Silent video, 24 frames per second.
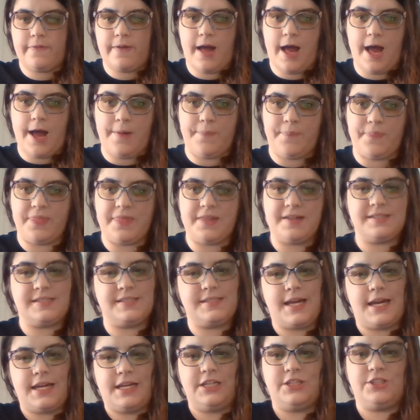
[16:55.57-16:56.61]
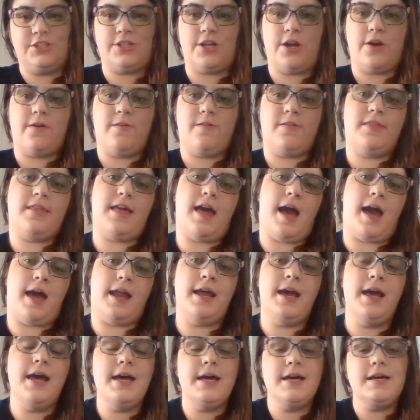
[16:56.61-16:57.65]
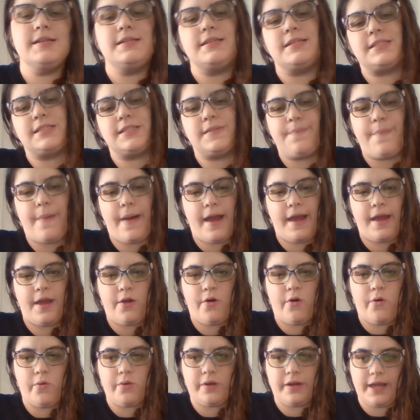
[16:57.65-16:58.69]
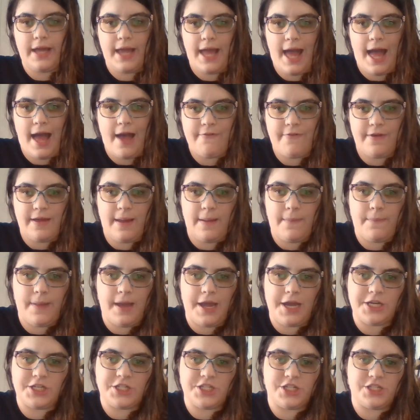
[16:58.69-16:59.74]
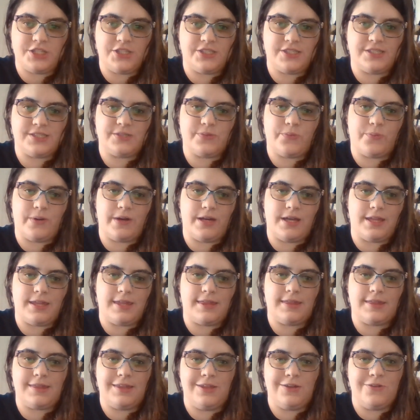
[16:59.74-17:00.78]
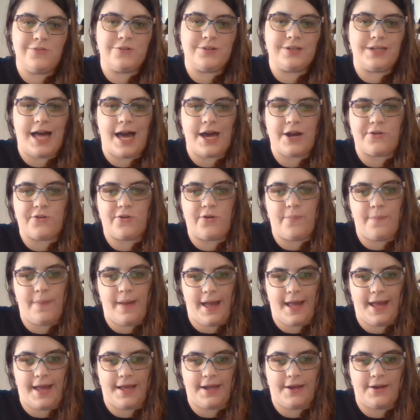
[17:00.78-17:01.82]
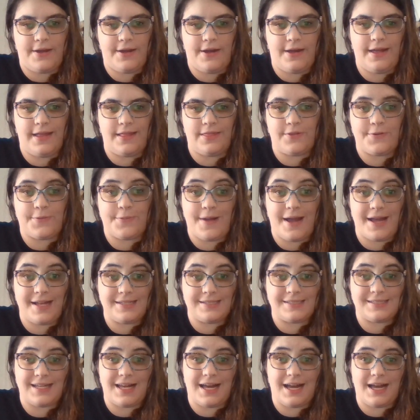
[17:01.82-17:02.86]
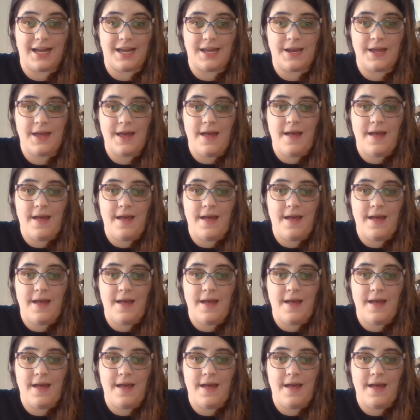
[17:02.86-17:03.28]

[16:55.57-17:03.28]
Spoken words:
the study showed that despite only having patients with unilateral pain in the right side,